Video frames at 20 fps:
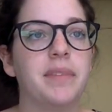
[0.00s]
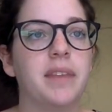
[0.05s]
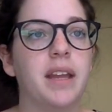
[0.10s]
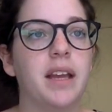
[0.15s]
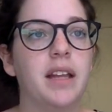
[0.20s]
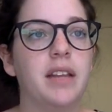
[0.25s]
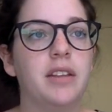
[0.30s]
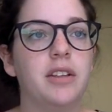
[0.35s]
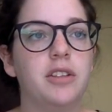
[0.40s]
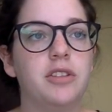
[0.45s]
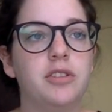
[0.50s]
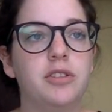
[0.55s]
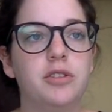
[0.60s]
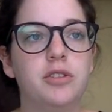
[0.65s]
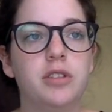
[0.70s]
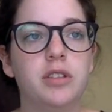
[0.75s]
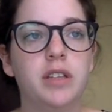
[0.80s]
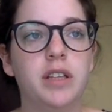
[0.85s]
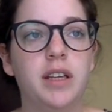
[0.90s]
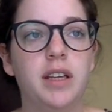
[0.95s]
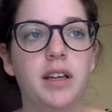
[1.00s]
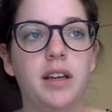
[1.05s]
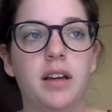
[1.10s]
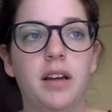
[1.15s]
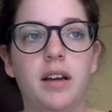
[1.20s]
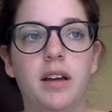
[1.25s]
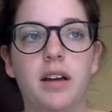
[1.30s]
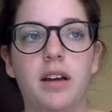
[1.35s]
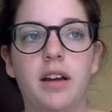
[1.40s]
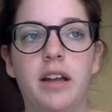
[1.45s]
and there's usually
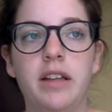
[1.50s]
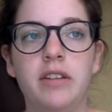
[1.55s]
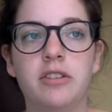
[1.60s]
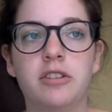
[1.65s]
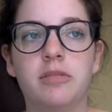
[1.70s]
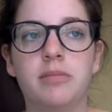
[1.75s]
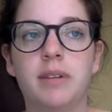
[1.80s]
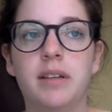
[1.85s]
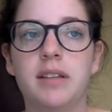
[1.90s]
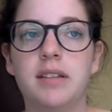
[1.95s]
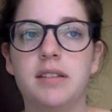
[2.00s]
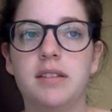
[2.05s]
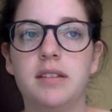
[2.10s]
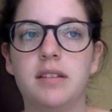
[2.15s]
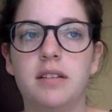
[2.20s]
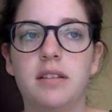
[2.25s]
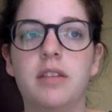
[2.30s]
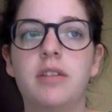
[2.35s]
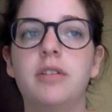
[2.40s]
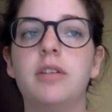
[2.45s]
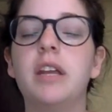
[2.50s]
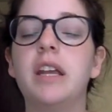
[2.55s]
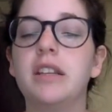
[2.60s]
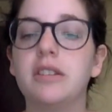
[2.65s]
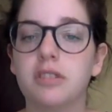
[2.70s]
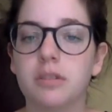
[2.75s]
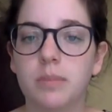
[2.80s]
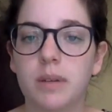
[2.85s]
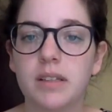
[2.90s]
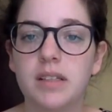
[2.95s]
the
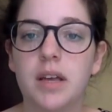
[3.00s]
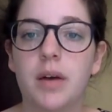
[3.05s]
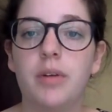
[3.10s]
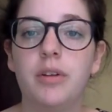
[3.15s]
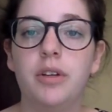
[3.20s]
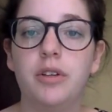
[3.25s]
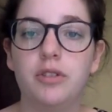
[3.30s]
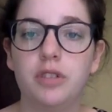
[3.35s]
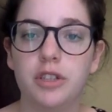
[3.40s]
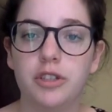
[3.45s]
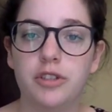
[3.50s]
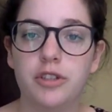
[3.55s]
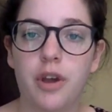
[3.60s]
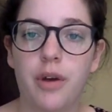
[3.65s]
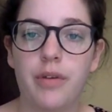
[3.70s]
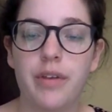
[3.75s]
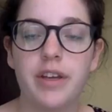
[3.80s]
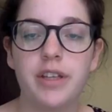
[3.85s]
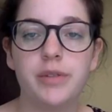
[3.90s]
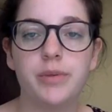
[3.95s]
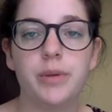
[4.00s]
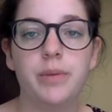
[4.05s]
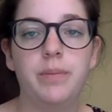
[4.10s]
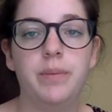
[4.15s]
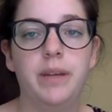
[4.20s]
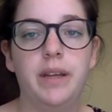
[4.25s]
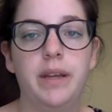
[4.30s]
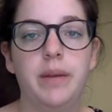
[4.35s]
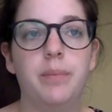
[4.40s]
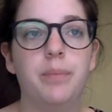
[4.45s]
instruments that would usually show this would
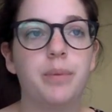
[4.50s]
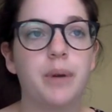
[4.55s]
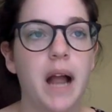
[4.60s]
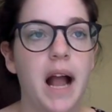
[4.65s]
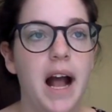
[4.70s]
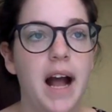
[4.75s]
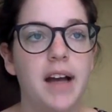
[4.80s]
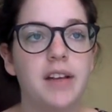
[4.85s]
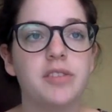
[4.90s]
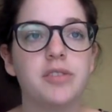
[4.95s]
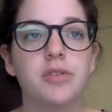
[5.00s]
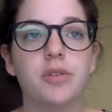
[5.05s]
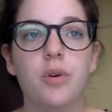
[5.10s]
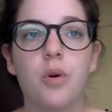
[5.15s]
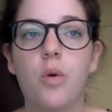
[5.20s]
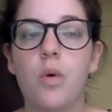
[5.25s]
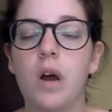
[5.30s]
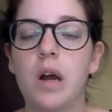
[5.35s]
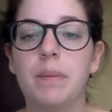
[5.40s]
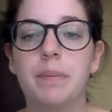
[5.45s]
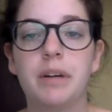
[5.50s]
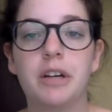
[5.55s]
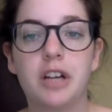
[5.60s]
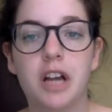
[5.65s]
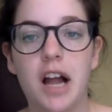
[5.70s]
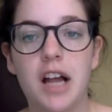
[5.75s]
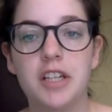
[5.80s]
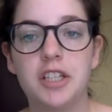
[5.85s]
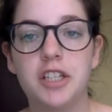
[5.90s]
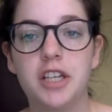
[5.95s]
be brass or
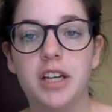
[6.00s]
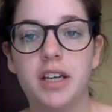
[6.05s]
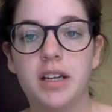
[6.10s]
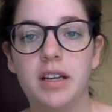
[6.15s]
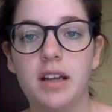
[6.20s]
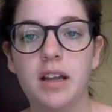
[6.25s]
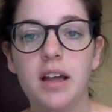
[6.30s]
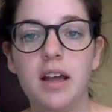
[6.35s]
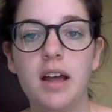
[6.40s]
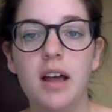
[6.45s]
percussion.